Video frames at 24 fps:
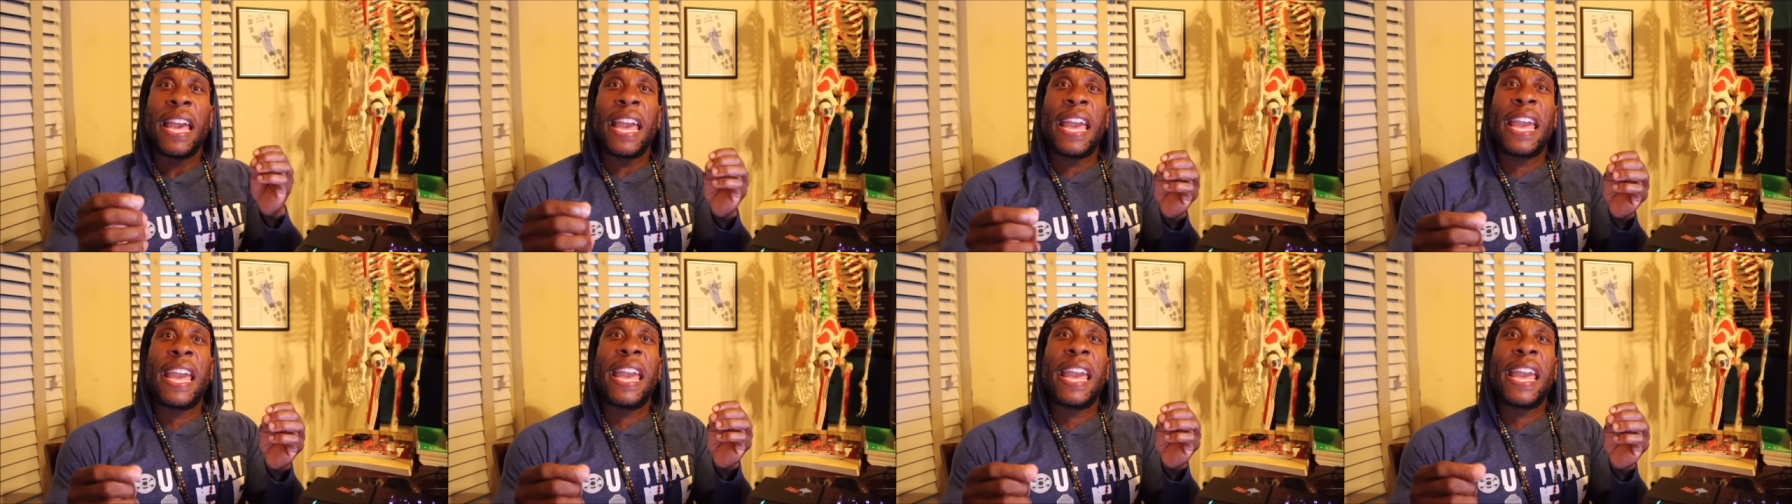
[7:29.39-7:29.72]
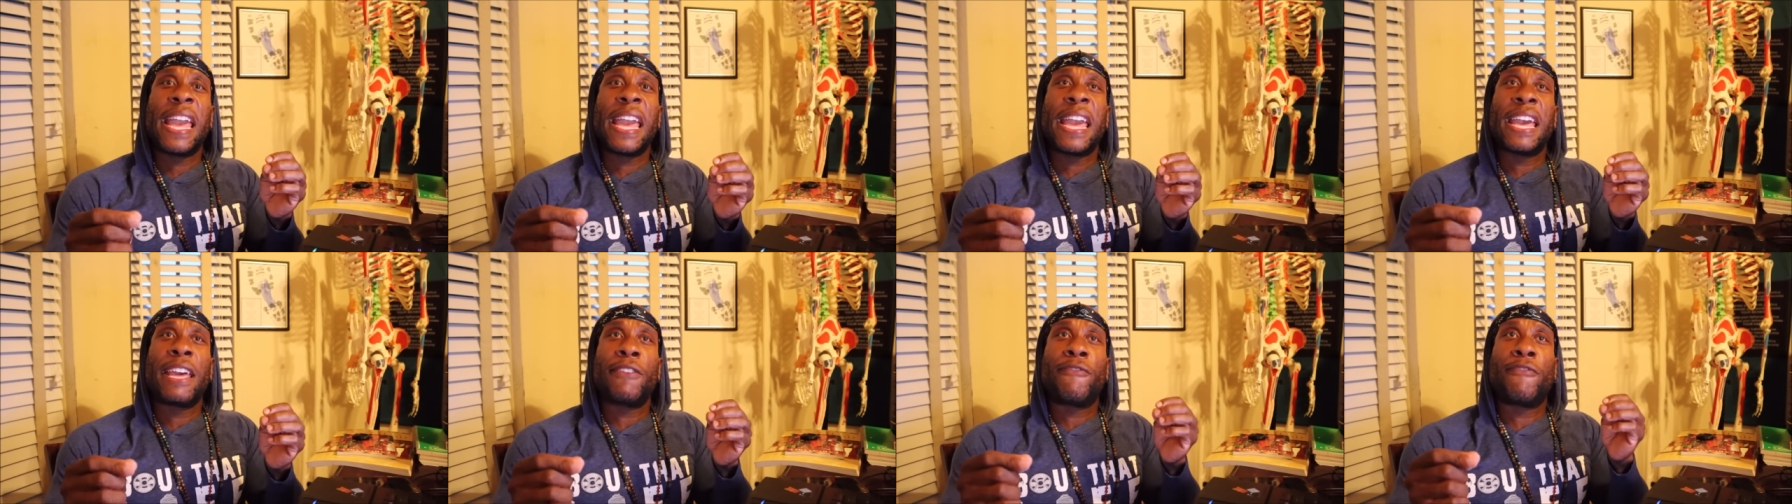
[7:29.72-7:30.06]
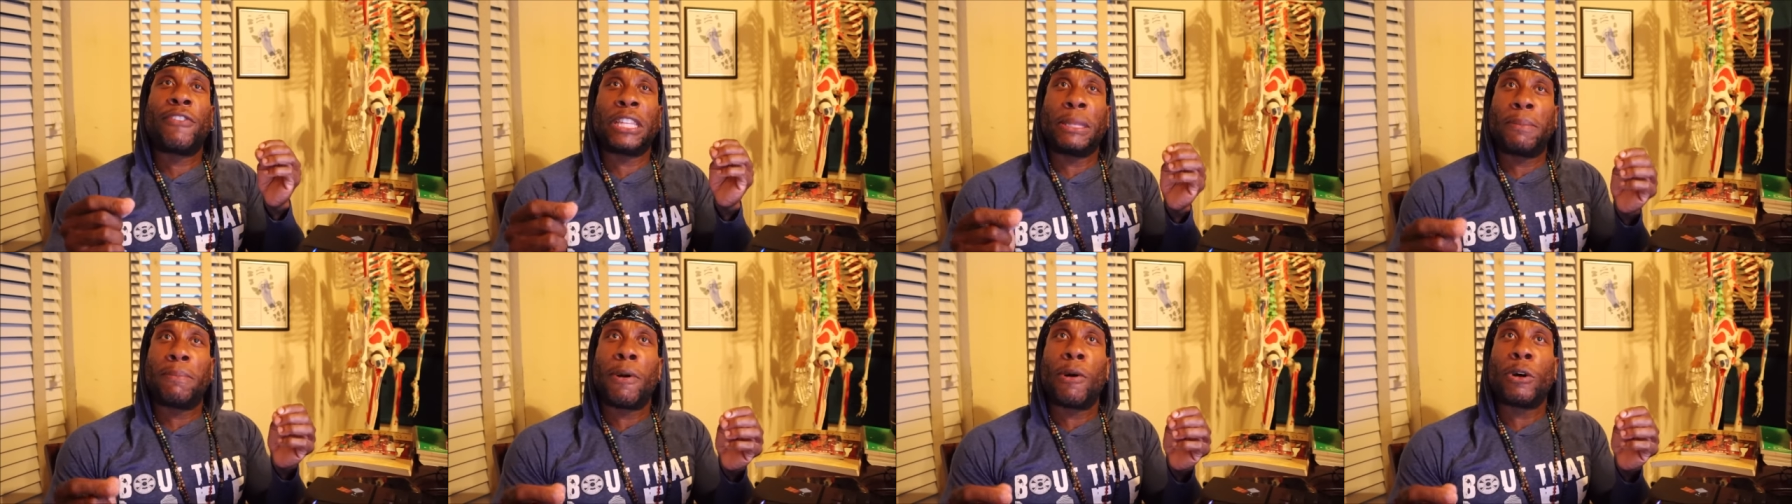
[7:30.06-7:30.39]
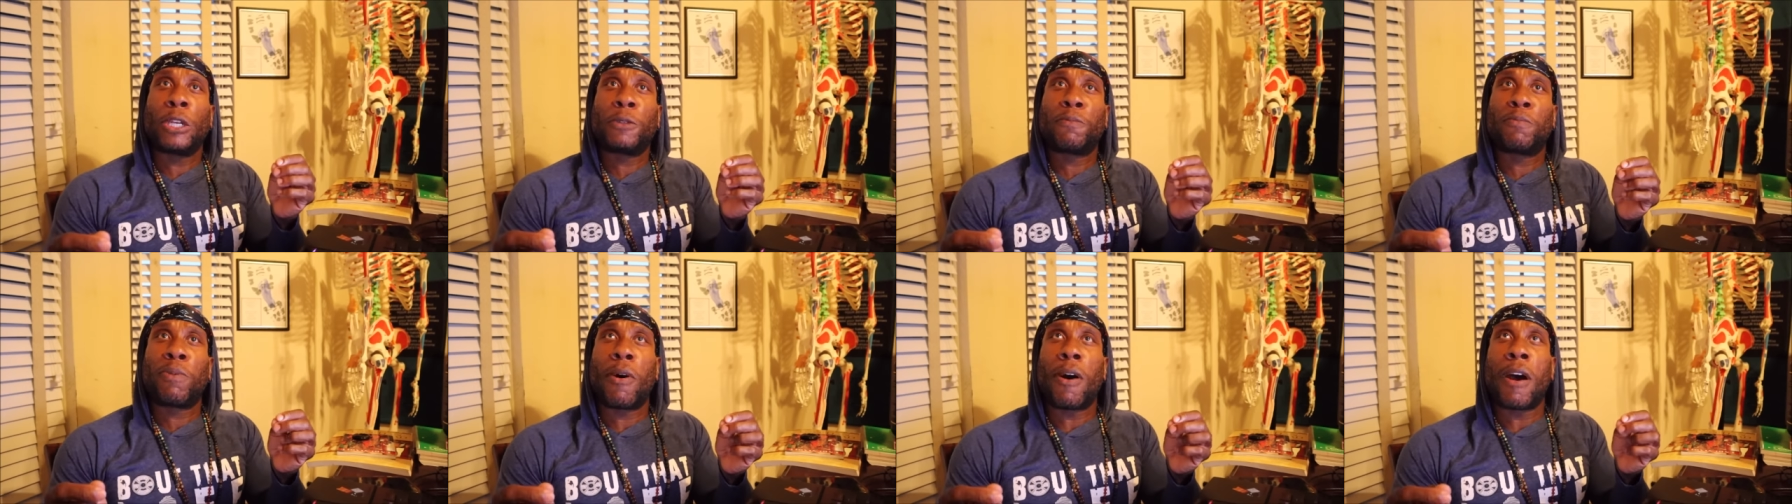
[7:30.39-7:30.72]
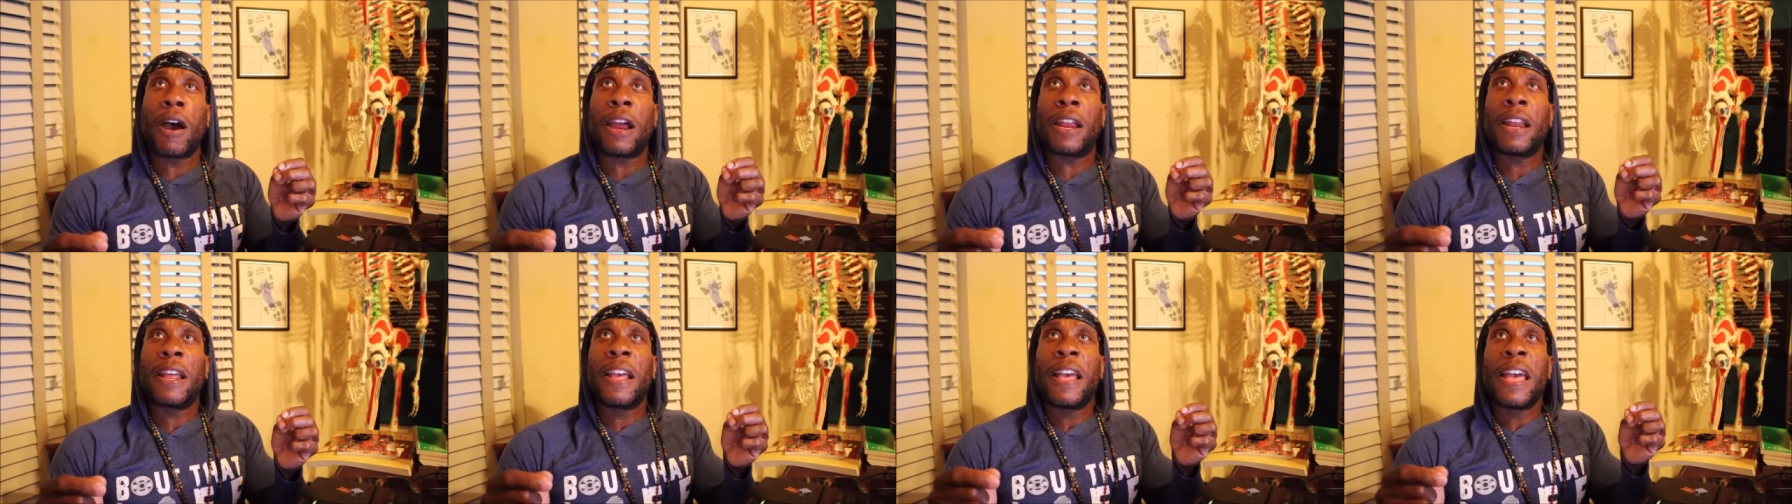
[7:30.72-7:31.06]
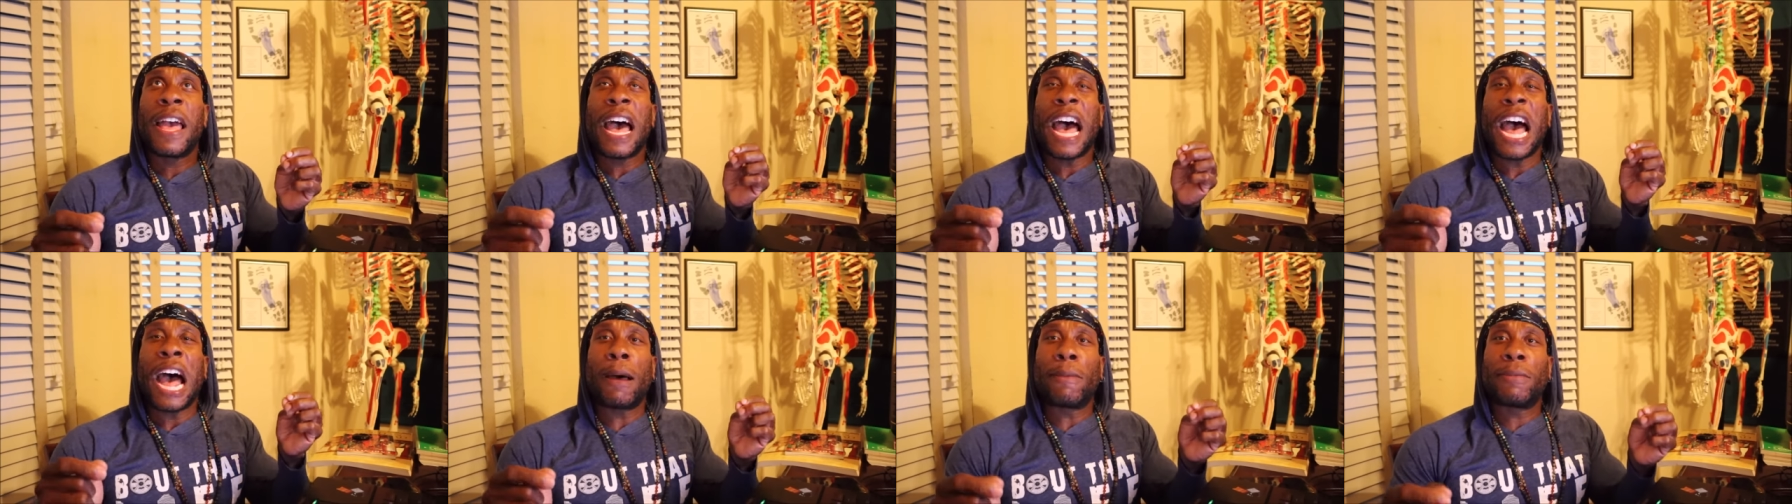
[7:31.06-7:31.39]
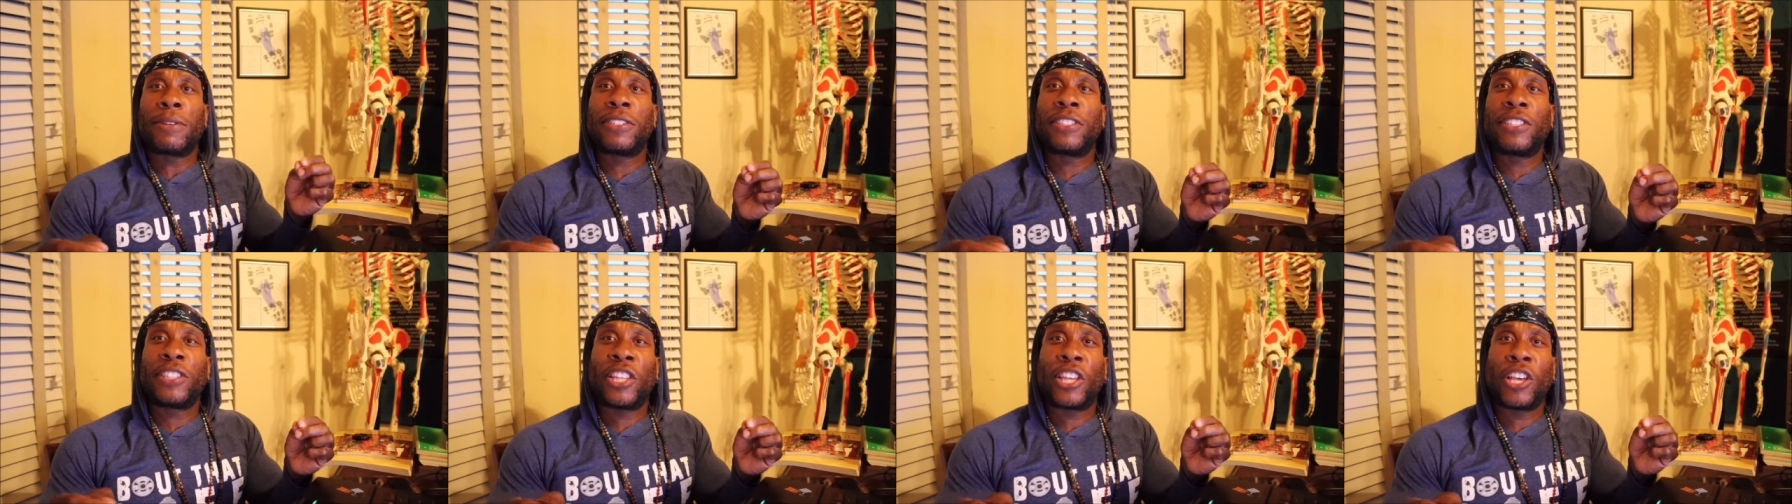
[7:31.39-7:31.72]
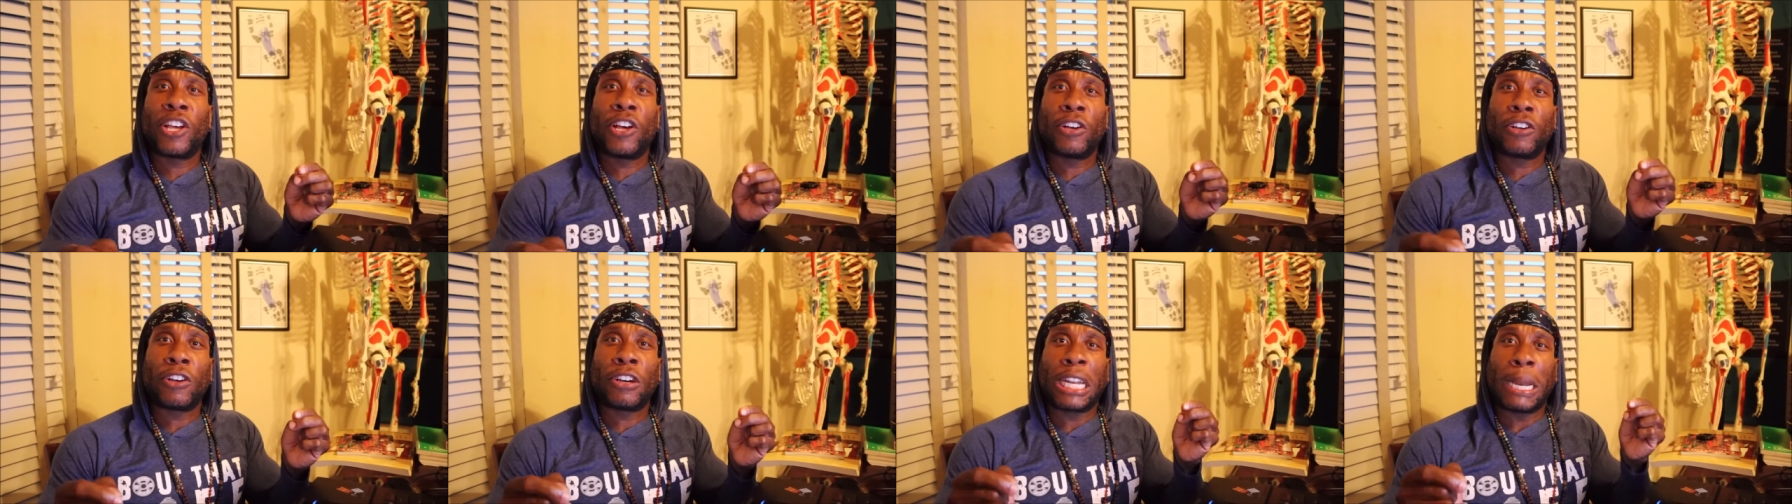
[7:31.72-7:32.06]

And for the most part, I'm still